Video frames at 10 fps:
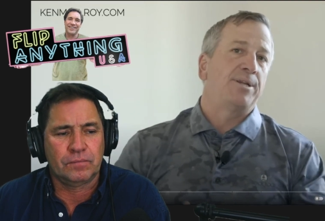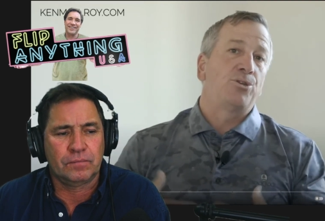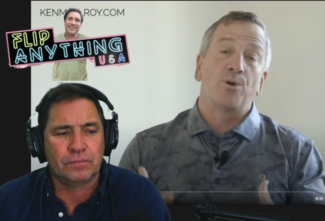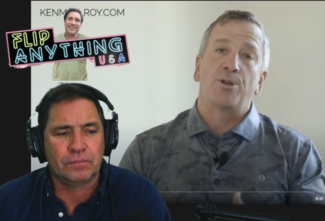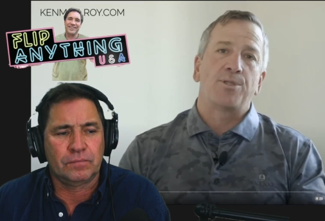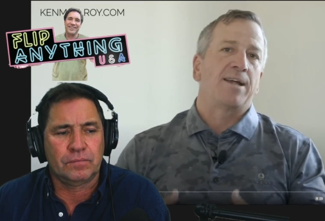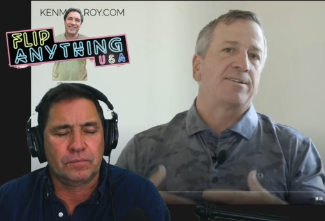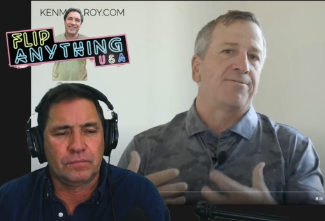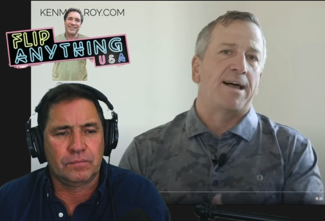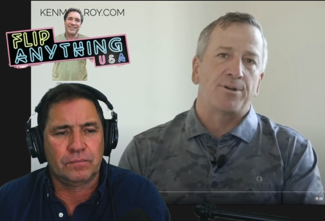Speaker 1: be
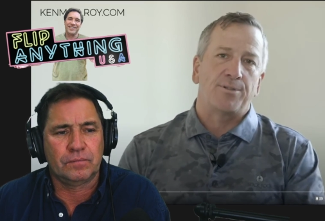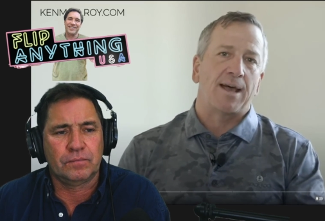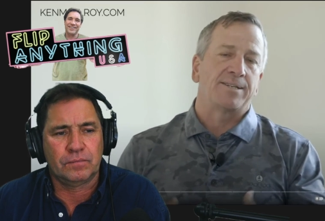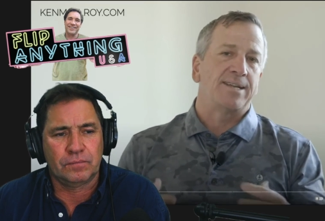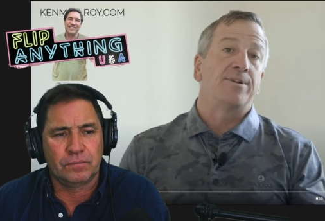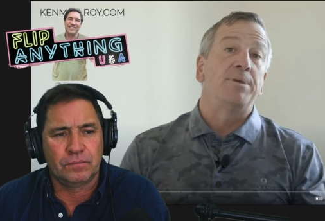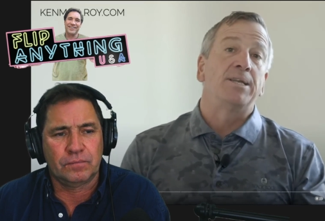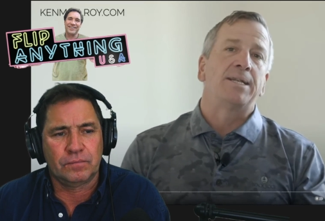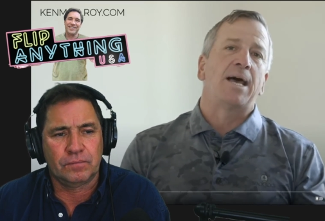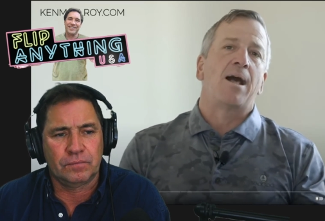200,000, 500,000, even a
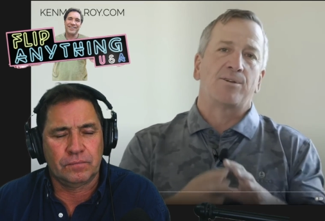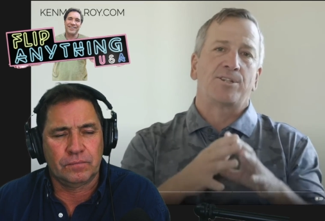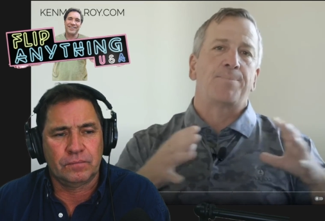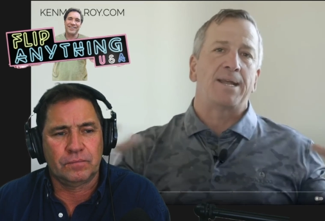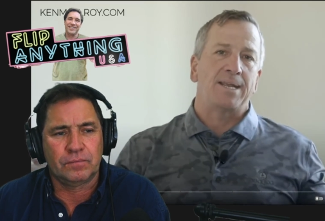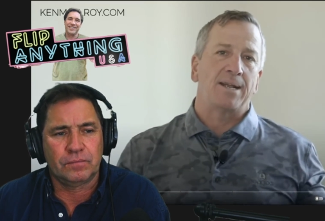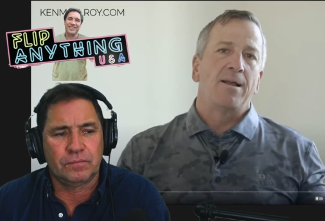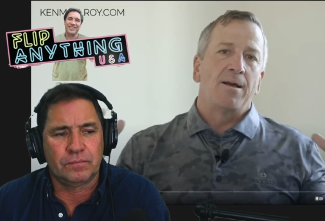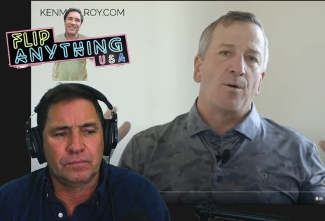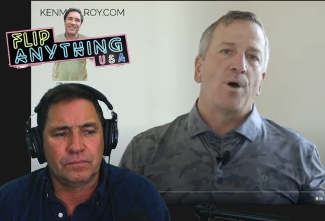million dollars, depending
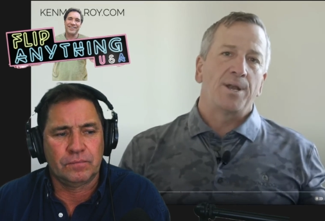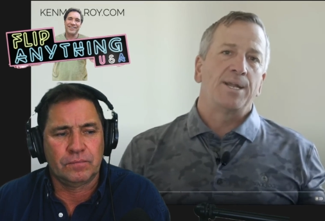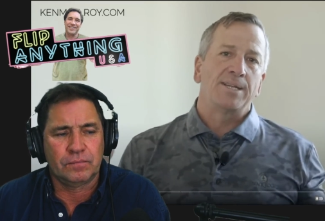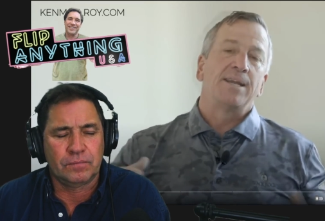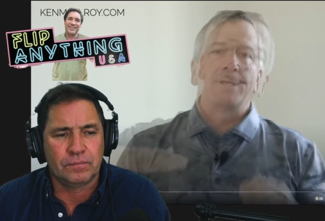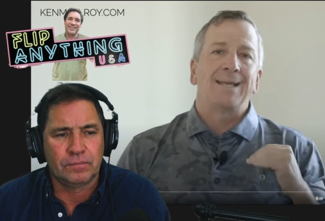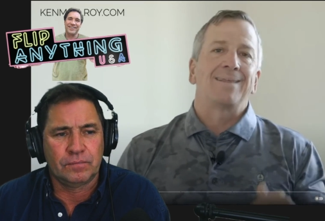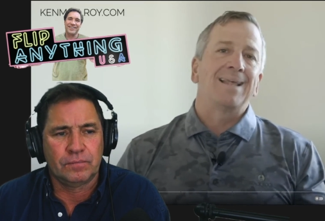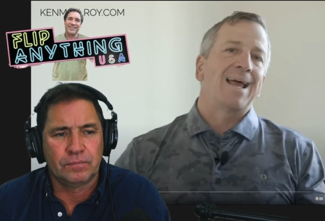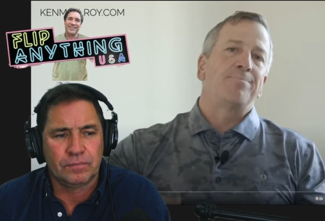on what it is to get
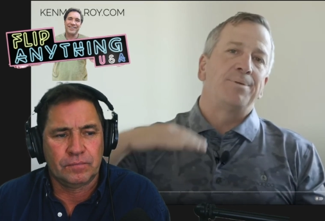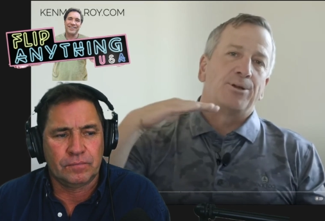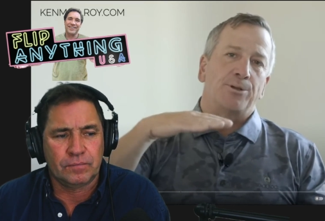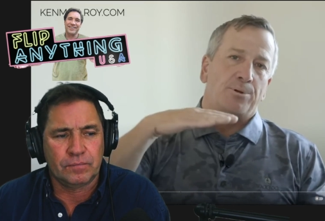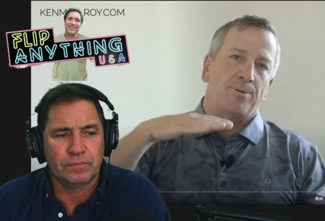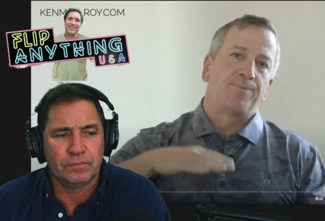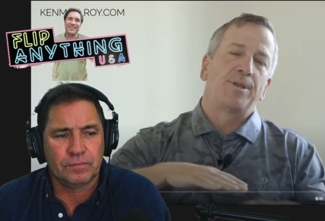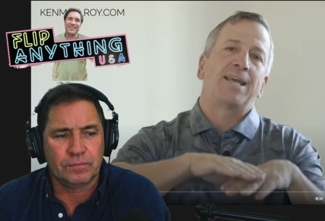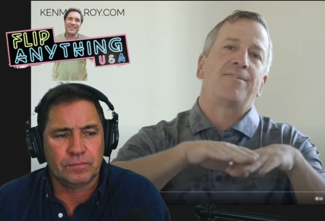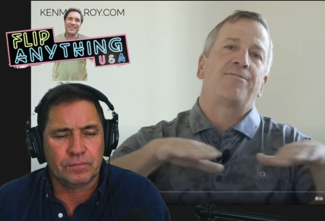the land buildable,
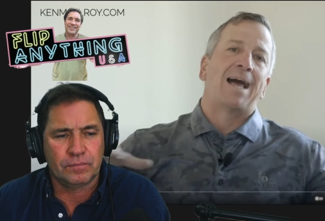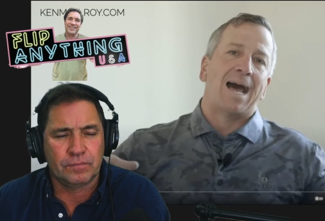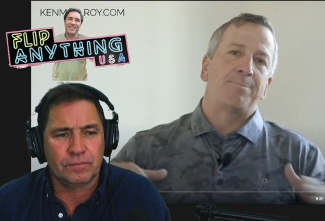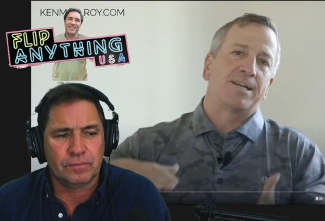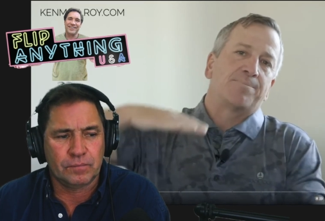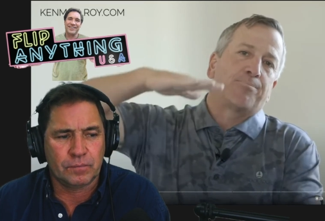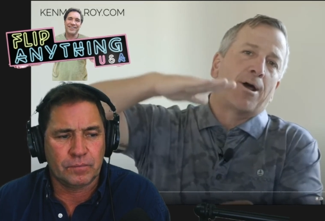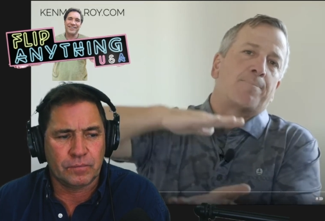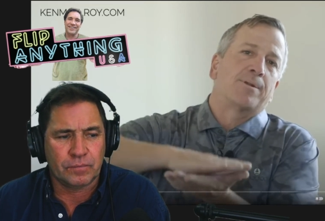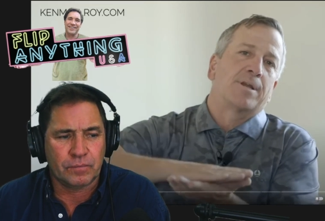to get it flat, because
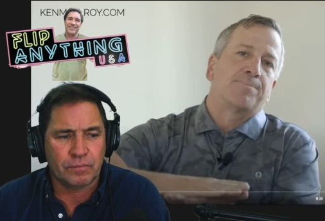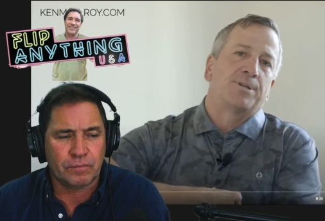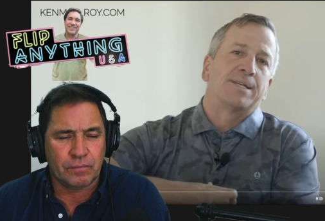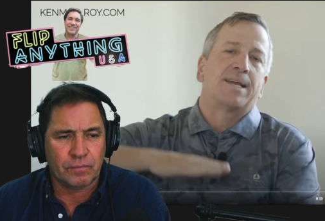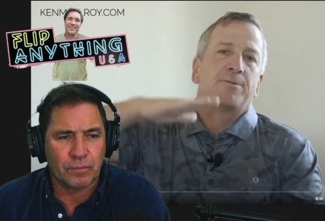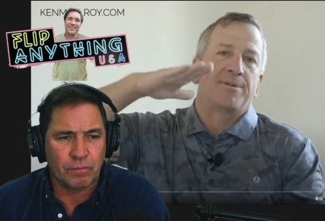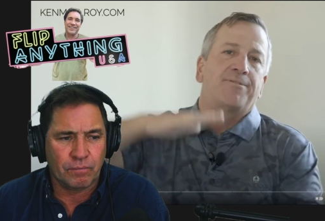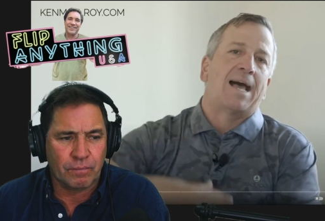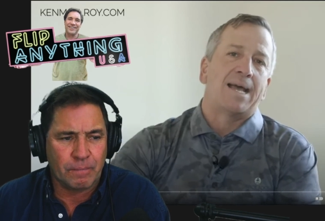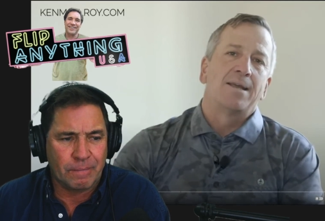proper, because buildings have to be
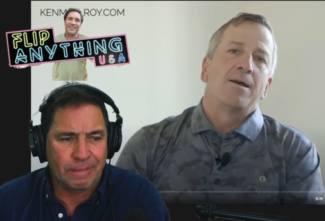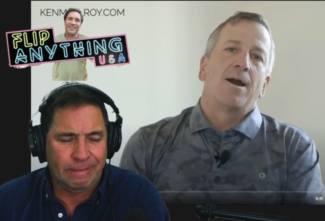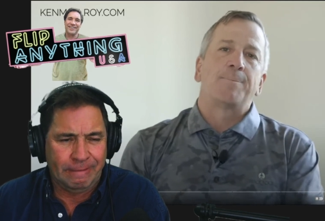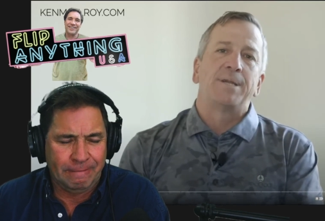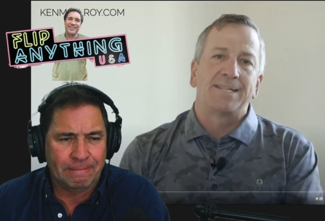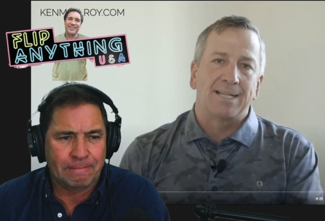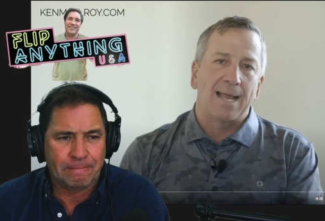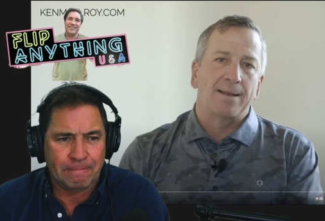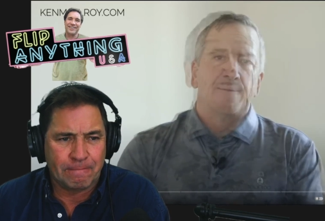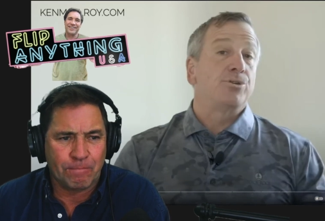flat on a piece of
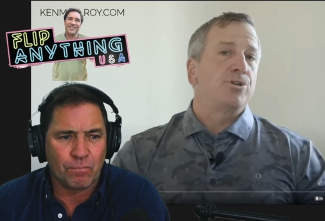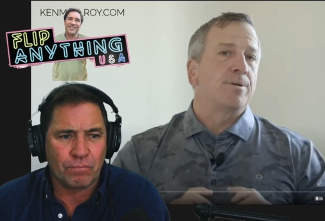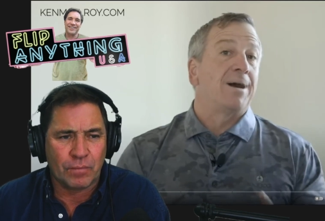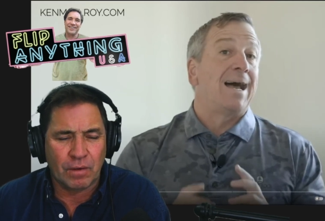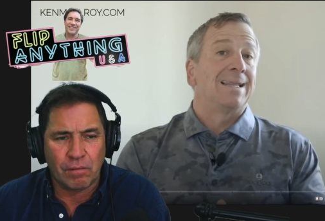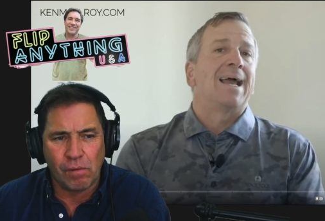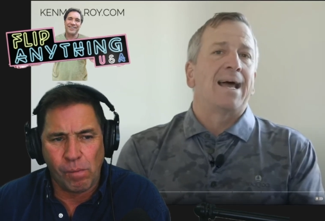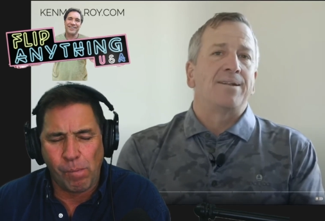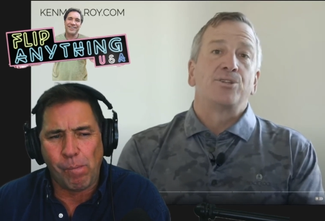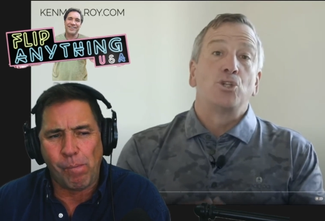land. So you can buy
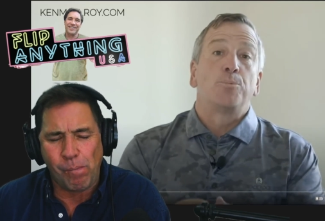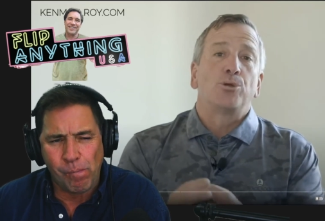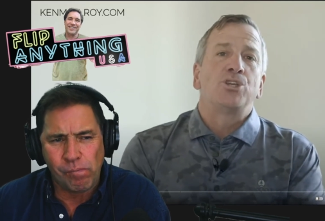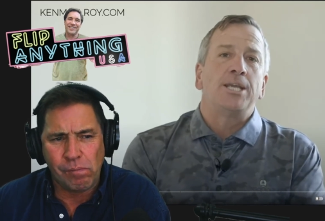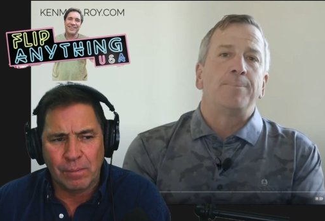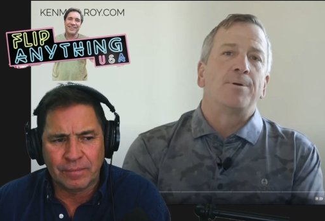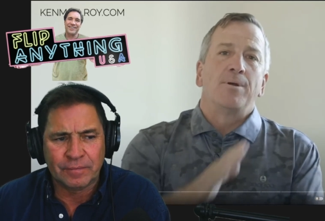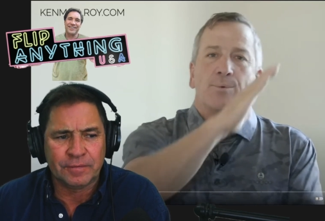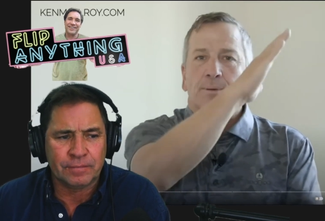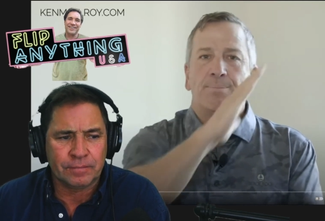land super cheap
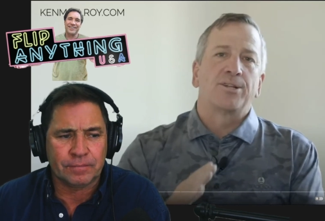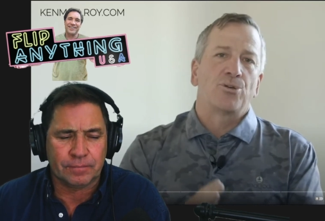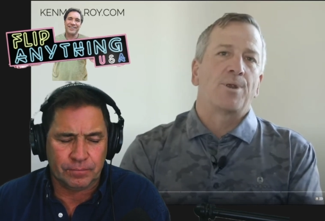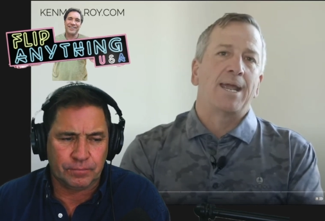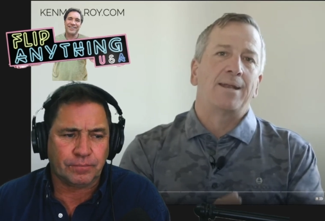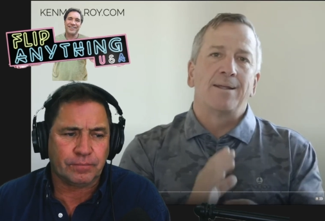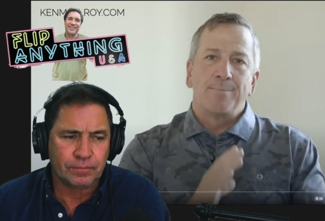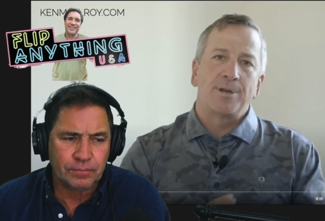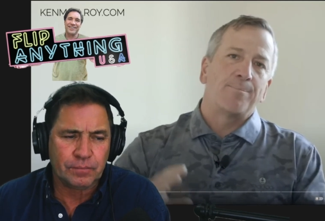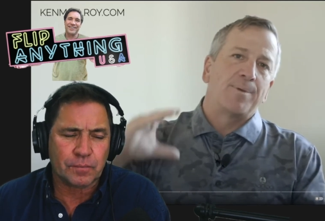with a big terrain,
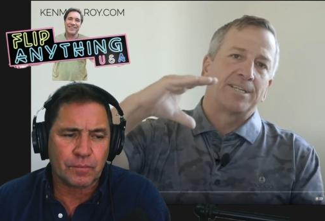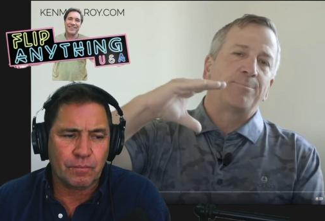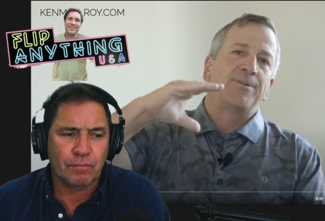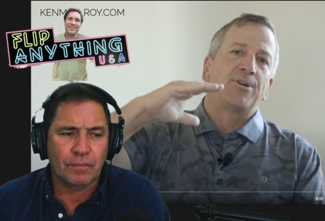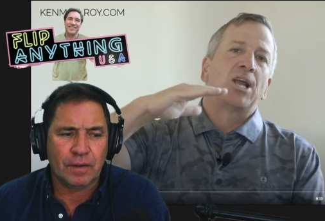but it, it's going to be